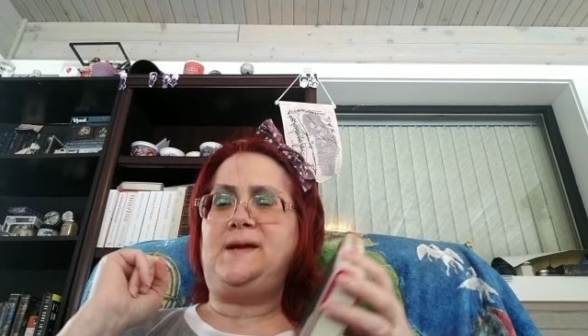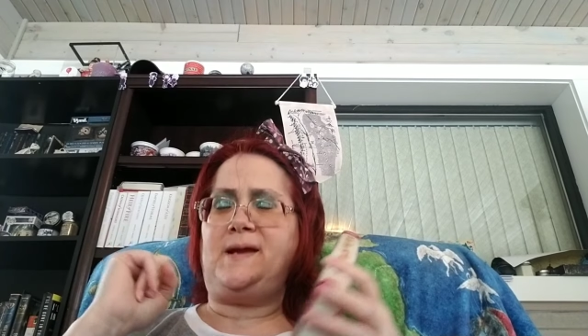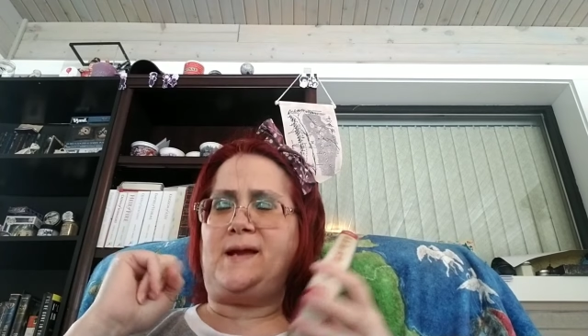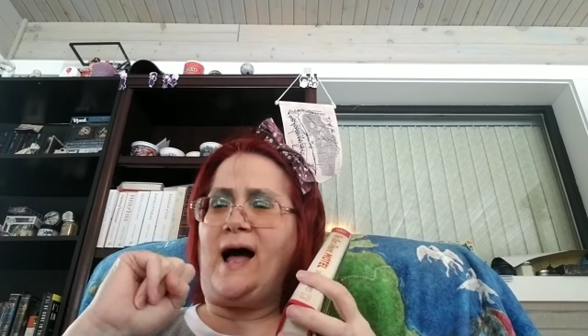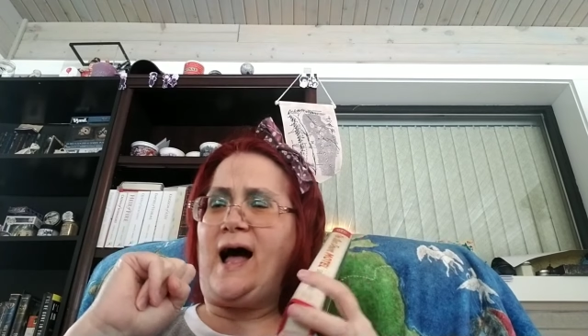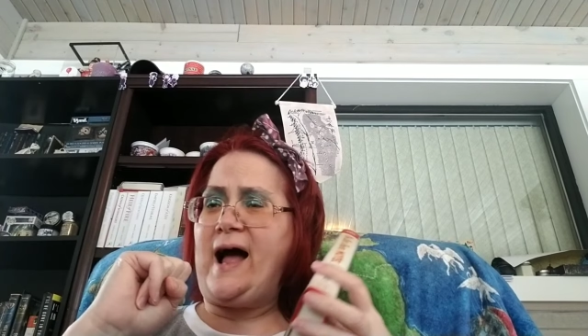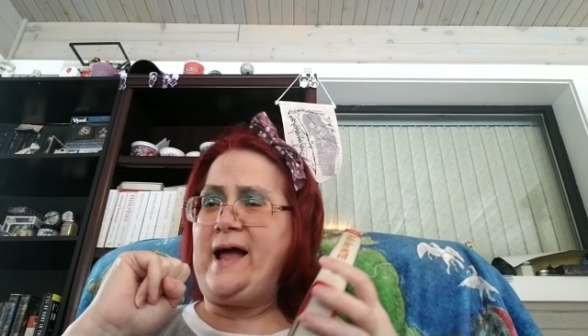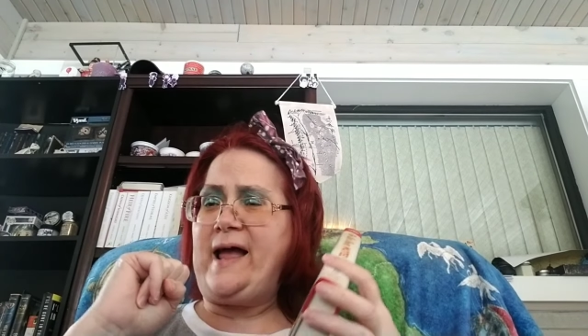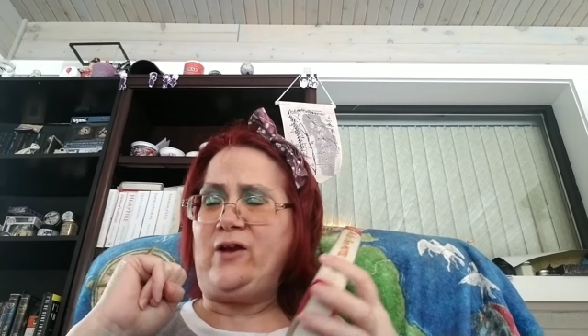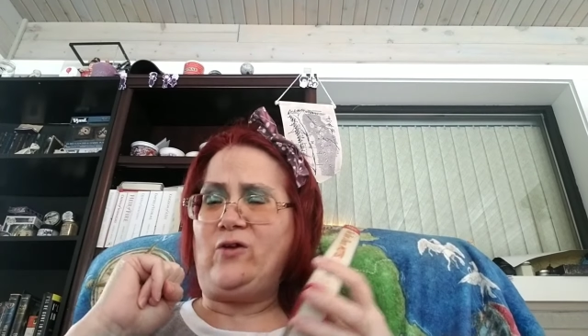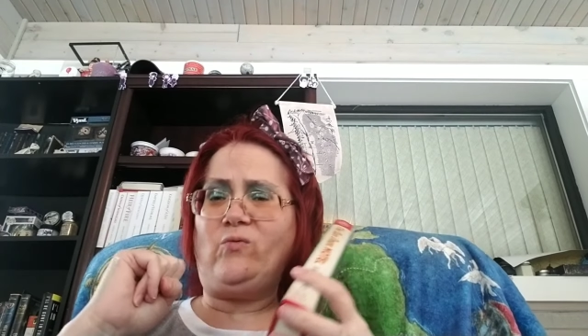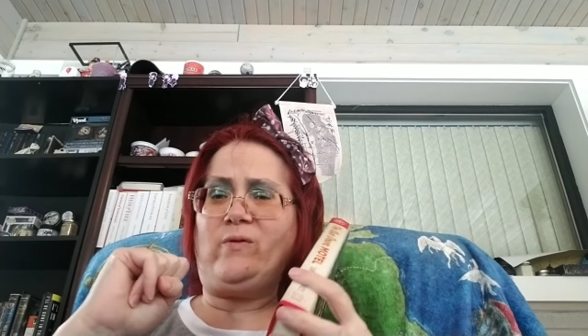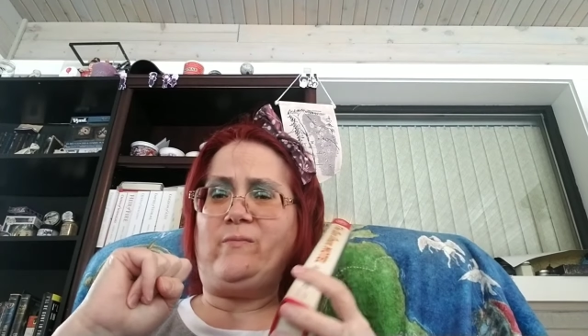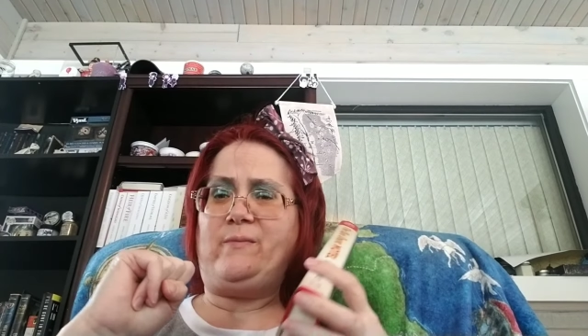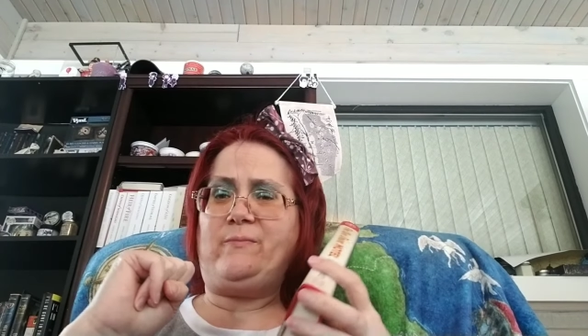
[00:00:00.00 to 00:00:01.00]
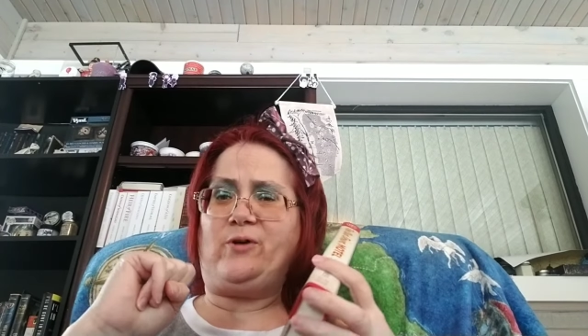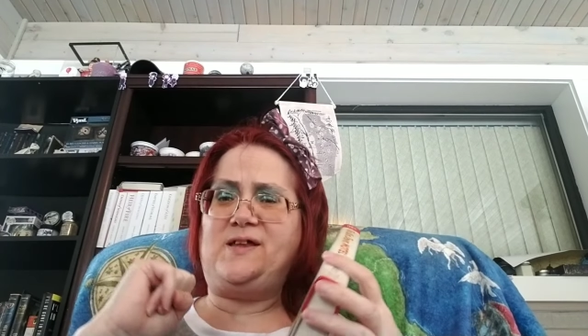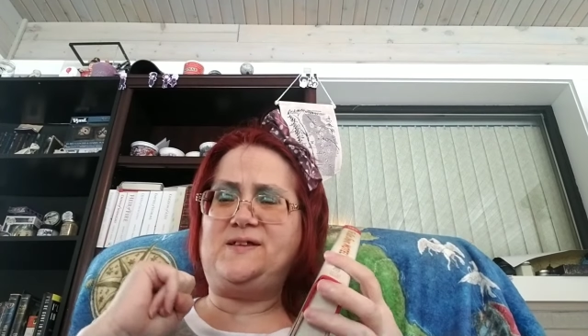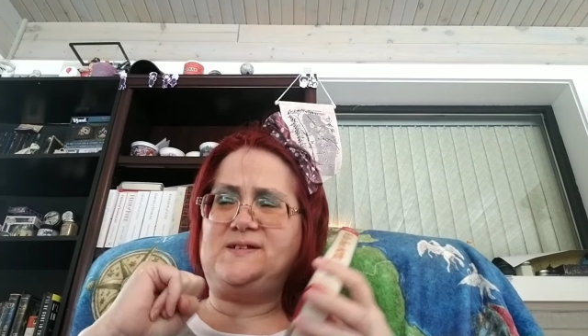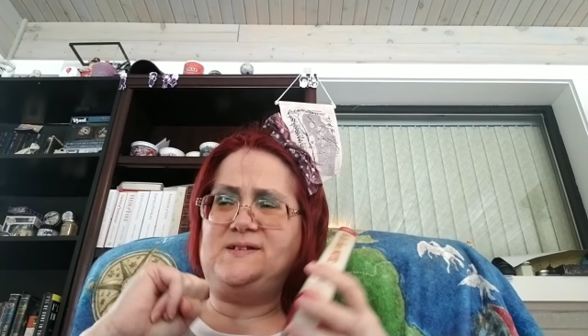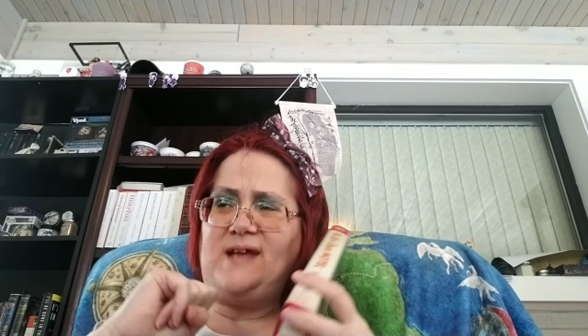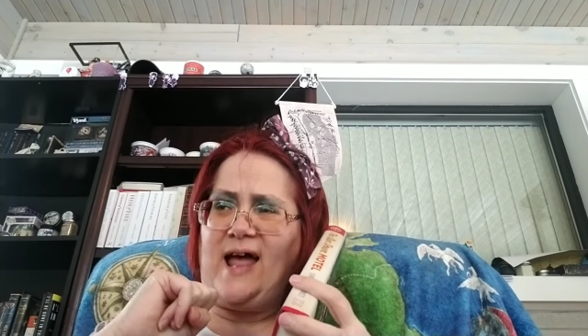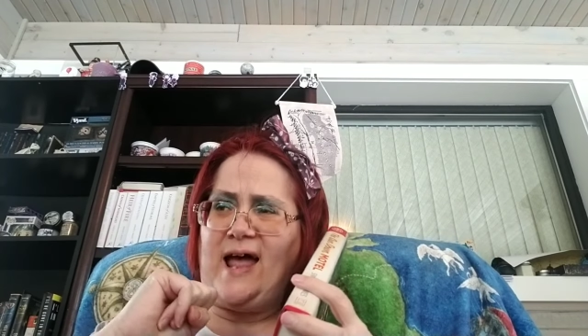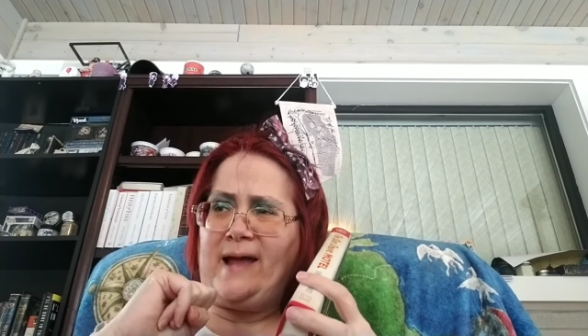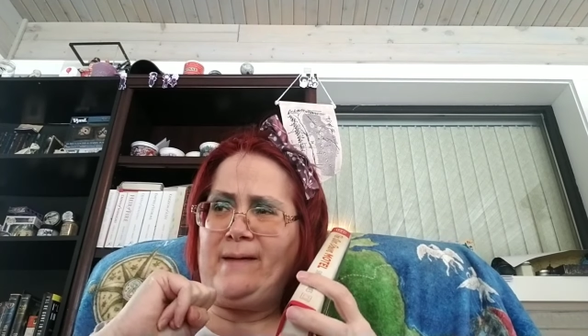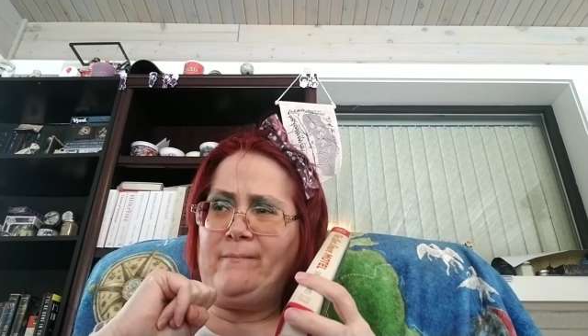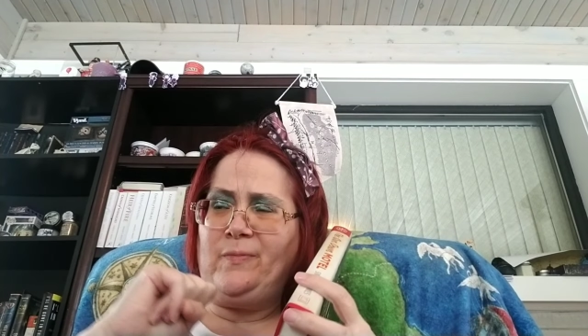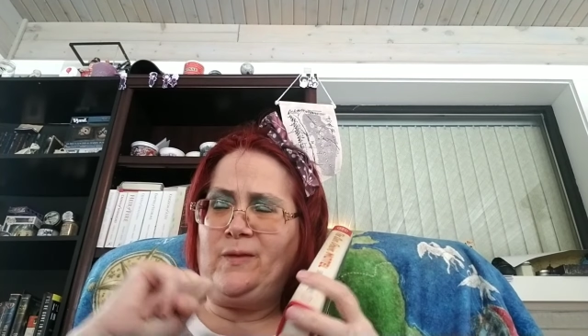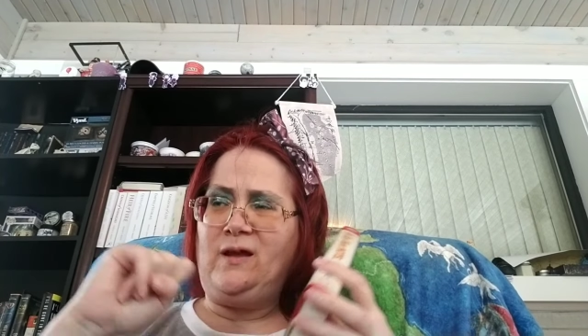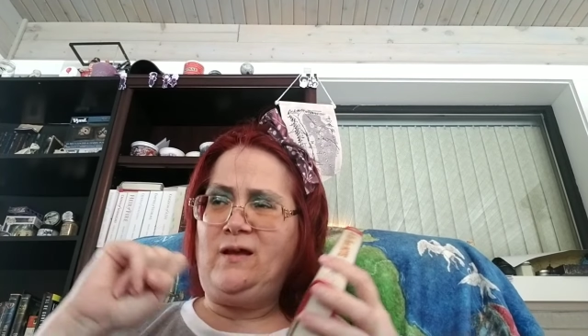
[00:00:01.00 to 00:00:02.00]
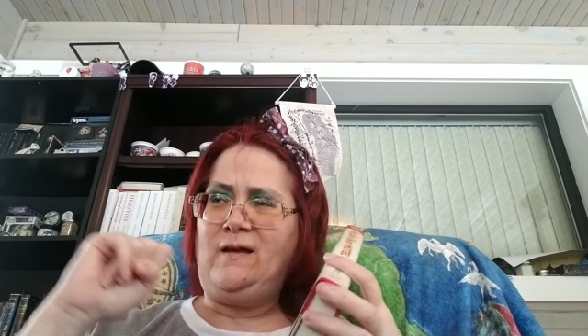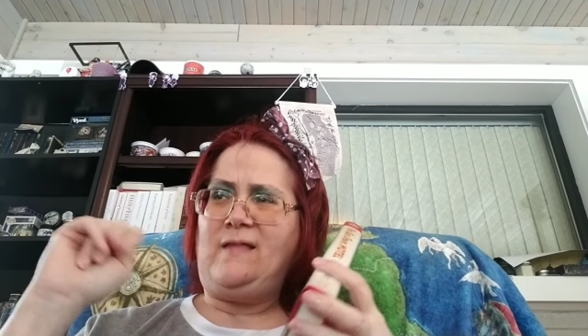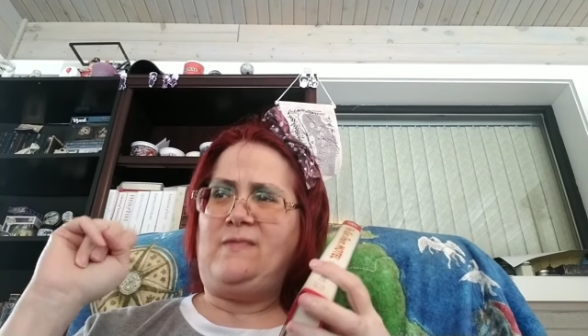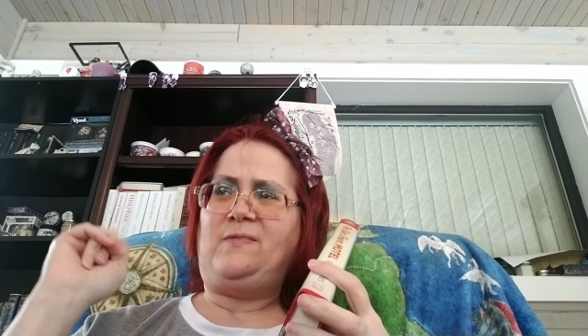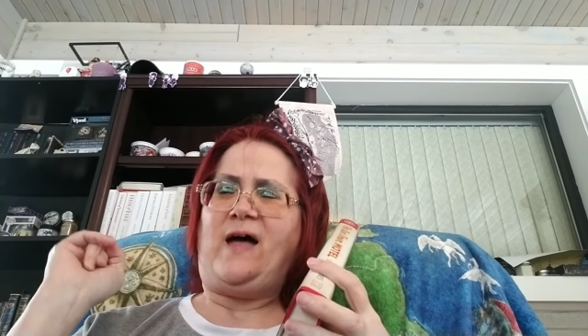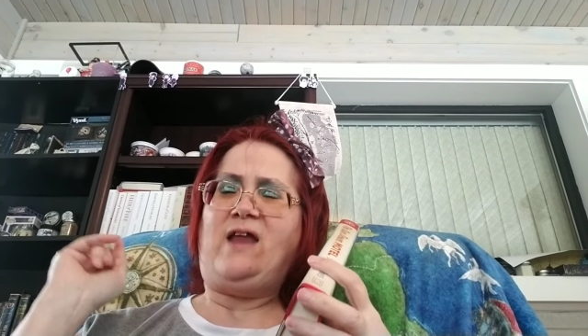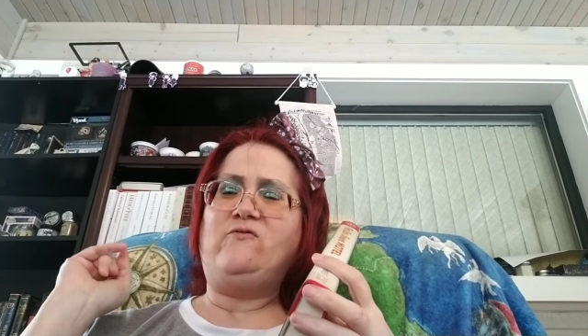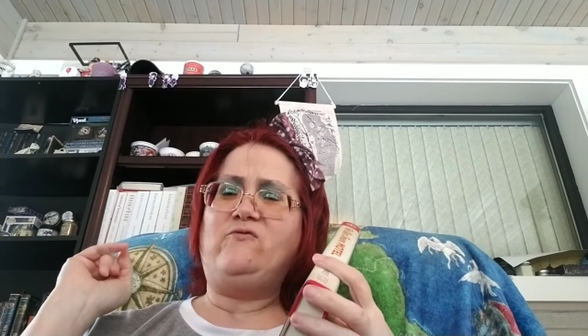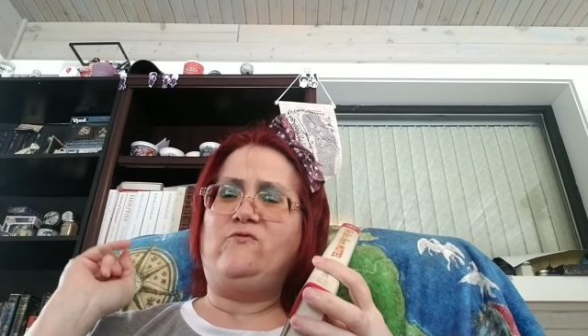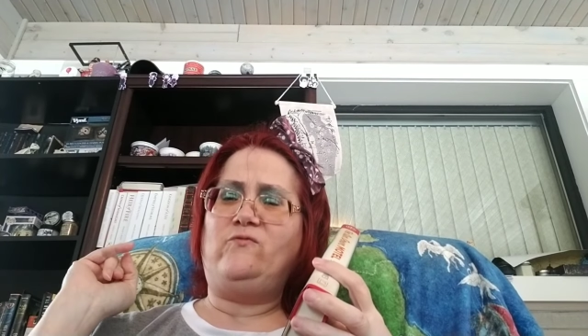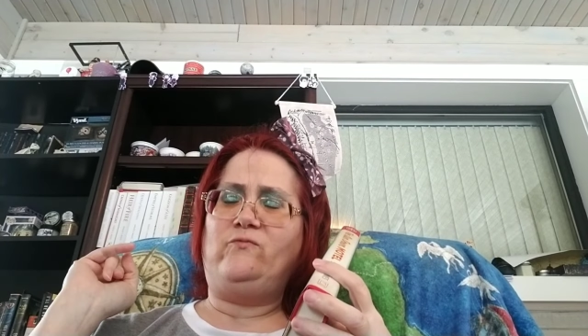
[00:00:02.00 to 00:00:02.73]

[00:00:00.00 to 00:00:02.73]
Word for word: guy, I don't remember his name, that